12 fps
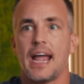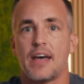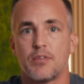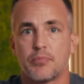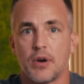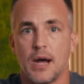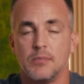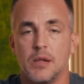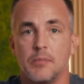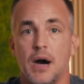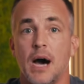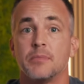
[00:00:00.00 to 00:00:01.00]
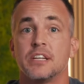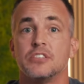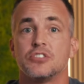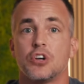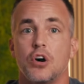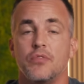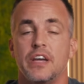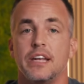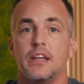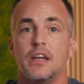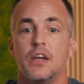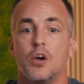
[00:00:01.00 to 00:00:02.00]
have a problem, I'm going to solve
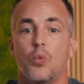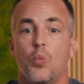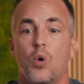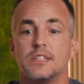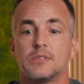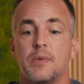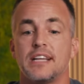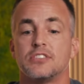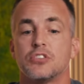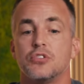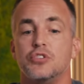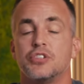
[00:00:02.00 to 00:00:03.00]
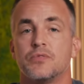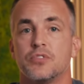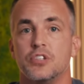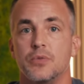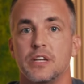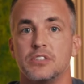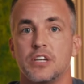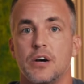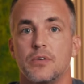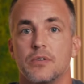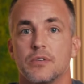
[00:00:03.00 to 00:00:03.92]
it. What's my solution for doing so?